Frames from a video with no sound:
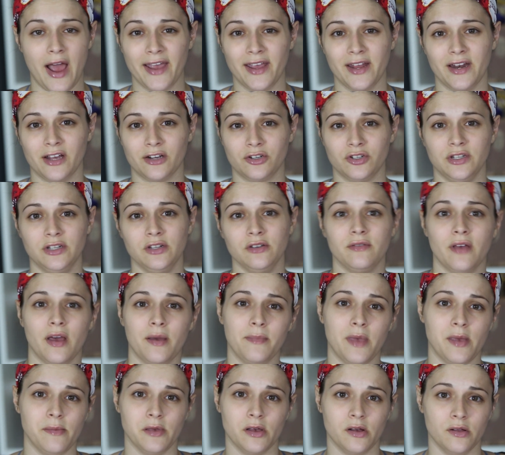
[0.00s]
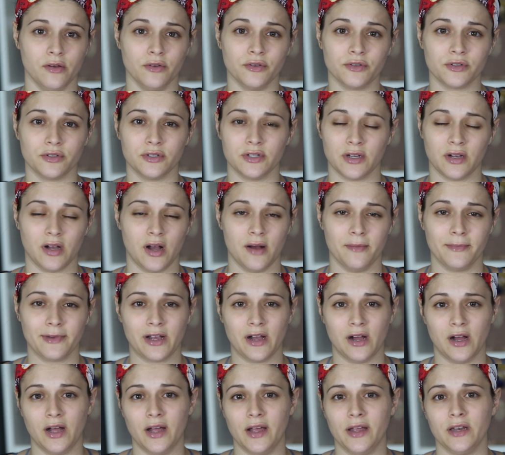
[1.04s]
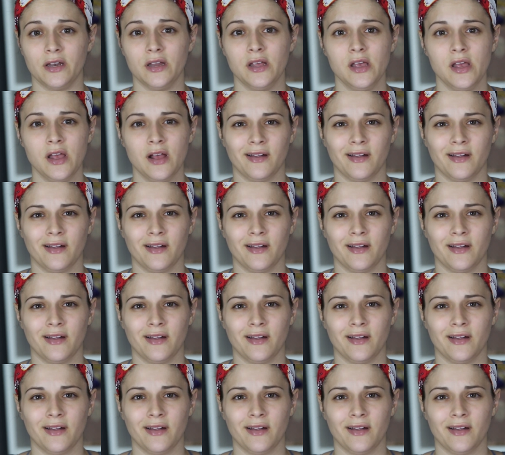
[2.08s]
I can actually do that maybe closer to Comic-Con.